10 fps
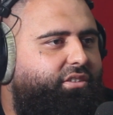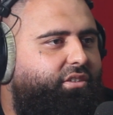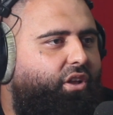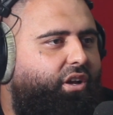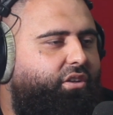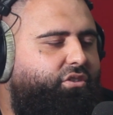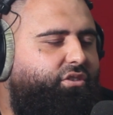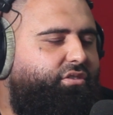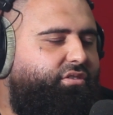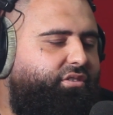Like you're
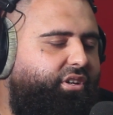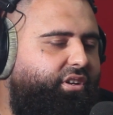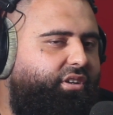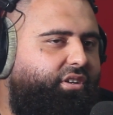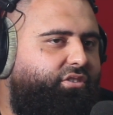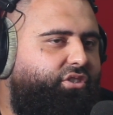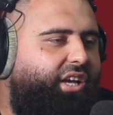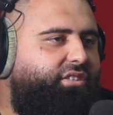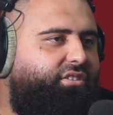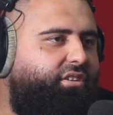just,
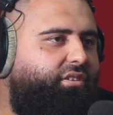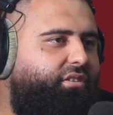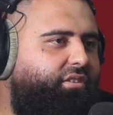chasing,